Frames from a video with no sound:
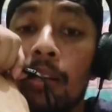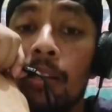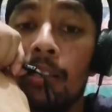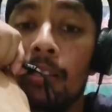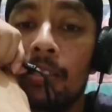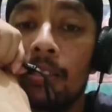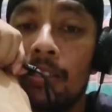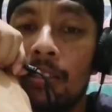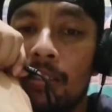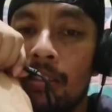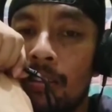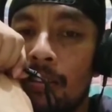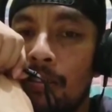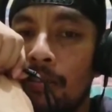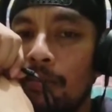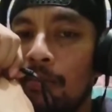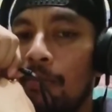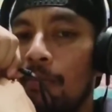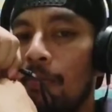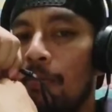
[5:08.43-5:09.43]
bless.
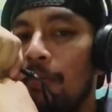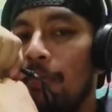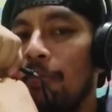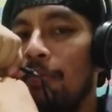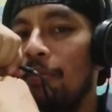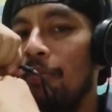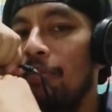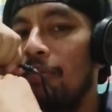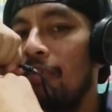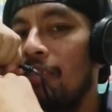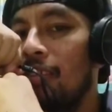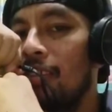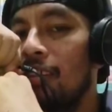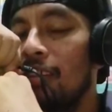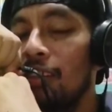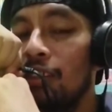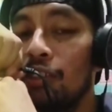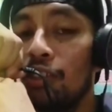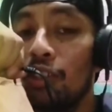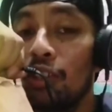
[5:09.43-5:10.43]

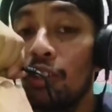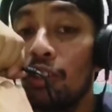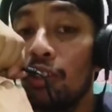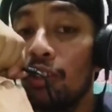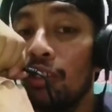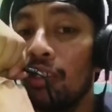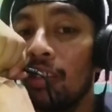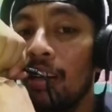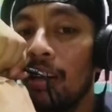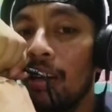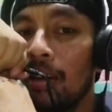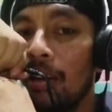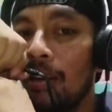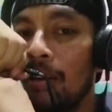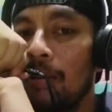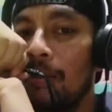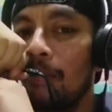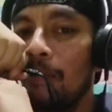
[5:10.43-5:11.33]
Enjoy your day.